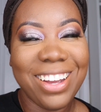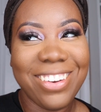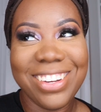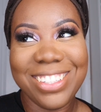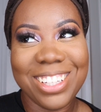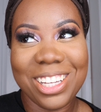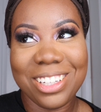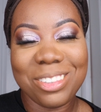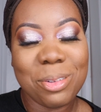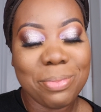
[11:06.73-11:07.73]

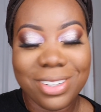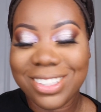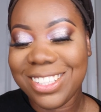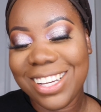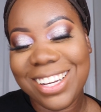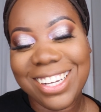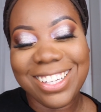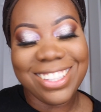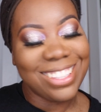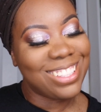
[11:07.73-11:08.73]
increasing, but you
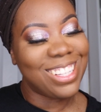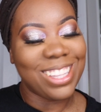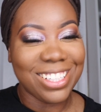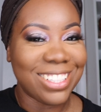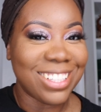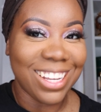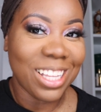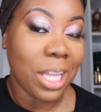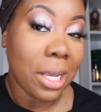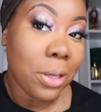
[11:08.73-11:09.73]
see, this is
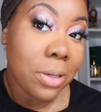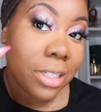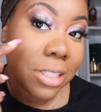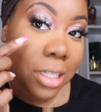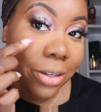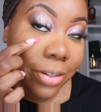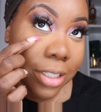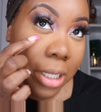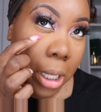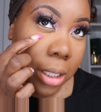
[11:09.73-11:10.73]
it. Like, you can see
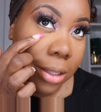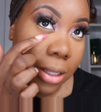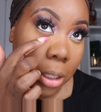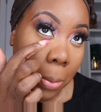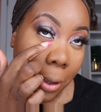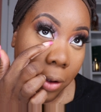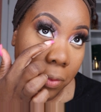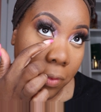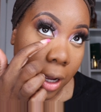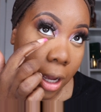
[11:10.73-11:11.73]
creasing a little bit
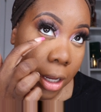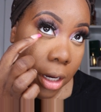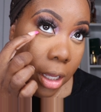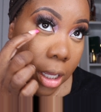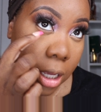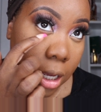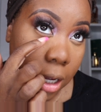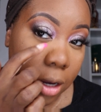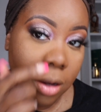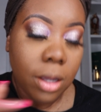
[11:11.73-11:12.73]
right in
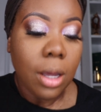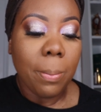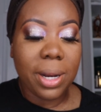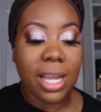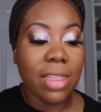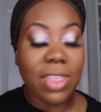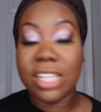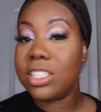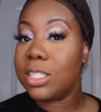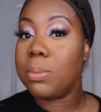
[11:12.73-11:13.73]
here. But again,
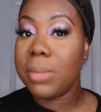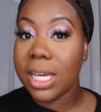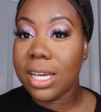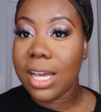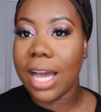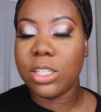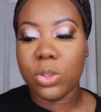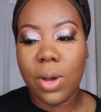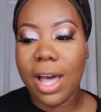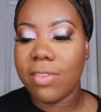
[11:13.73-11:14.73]
that's just me. I
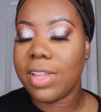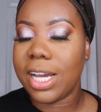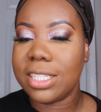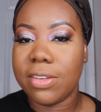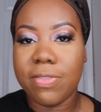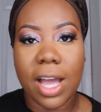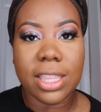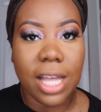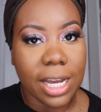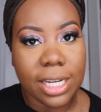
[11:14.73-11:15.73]
do have, like I said,
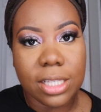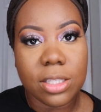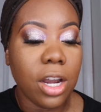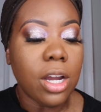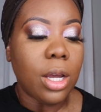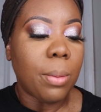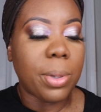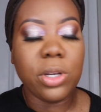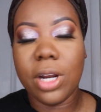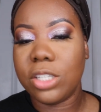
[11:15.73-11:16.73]
fine lines.
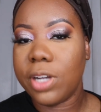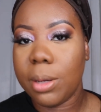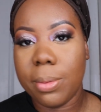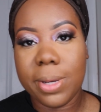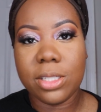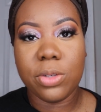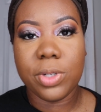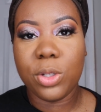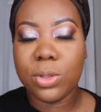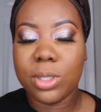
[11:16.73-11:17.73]
But, you know, I try my best to
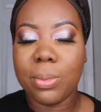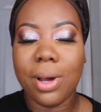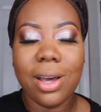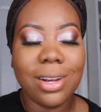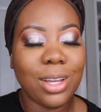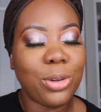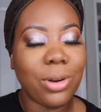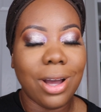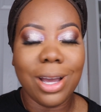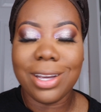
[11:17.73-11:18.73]
reduce it. But, honey, you
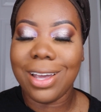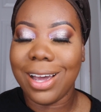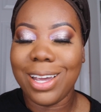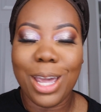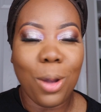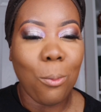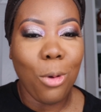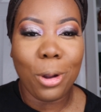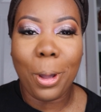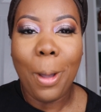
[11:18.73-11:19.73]
know, I can't
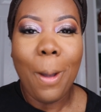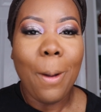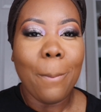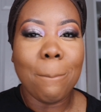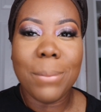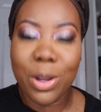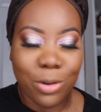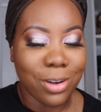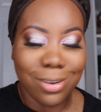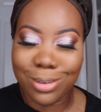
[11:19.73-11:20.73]
work
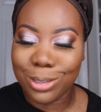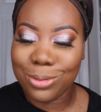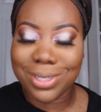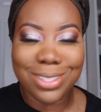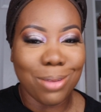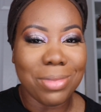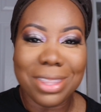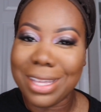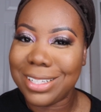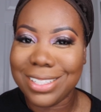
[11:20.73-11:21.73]
miracles with
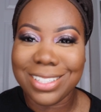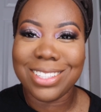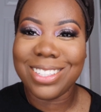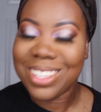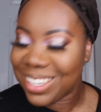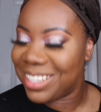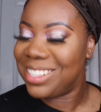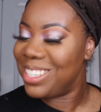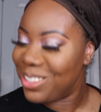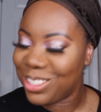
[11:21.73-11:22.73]
something that just
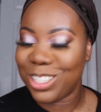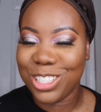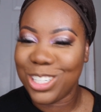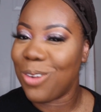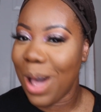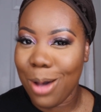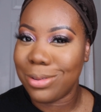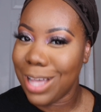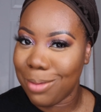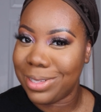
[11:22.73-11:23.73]
continues to show
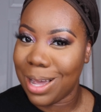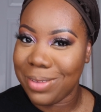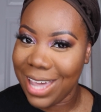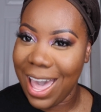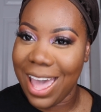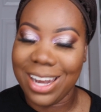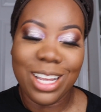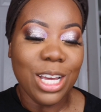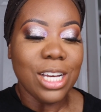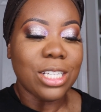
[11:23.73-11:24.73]
out time and time again.
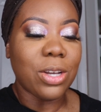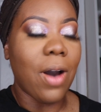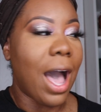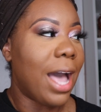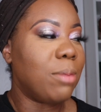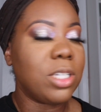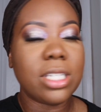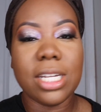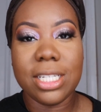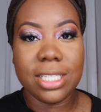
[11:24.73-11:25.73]
So I'm
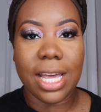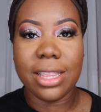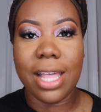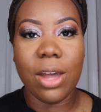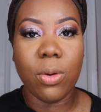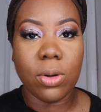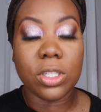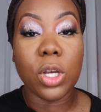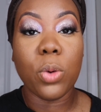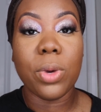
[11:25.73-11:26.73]
just going to set that
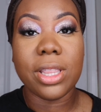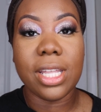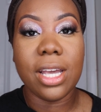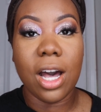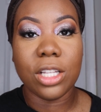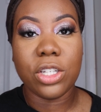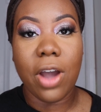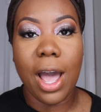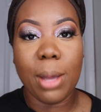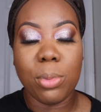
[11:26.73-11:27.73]
also with the under
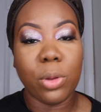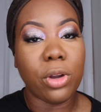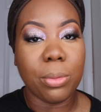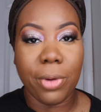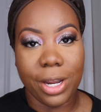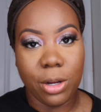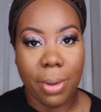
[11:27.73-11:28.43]
eye blurring brightener